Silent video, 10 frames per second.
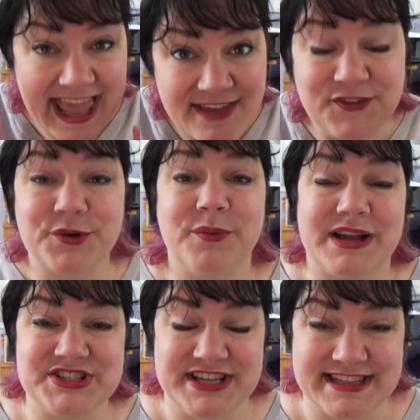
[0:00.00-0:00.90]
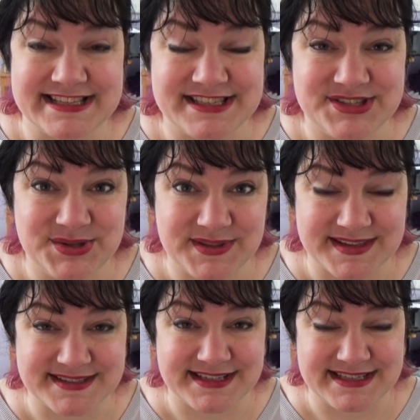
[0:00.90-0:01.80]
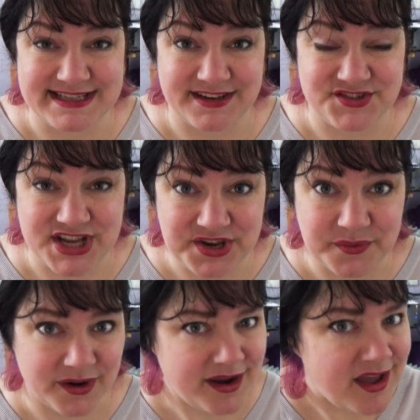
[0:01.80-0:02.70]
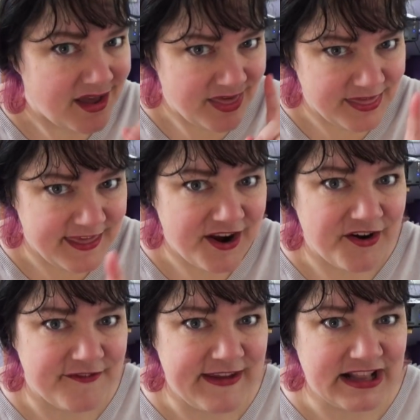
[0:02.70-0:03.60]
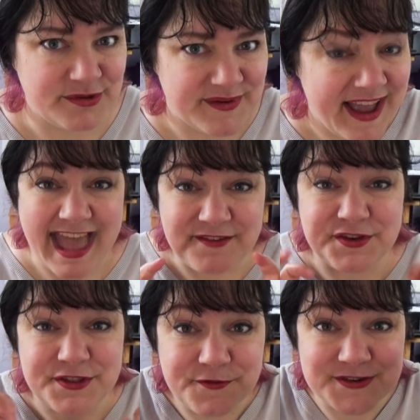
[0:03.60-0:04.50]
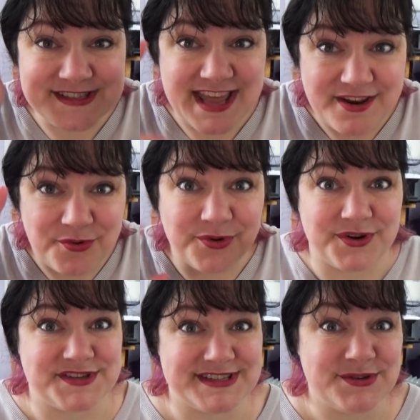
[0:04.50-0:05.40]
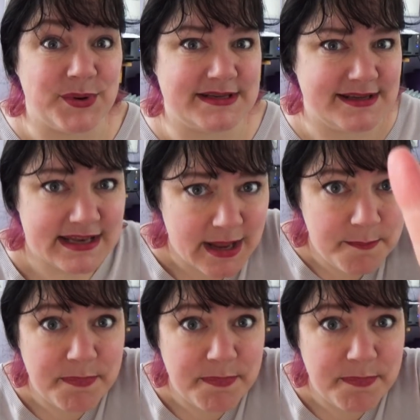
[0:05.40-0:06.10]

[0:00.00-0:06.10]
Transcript: If you're watching this in 2019 of January, they are available. And for the first 10 orders is going to get a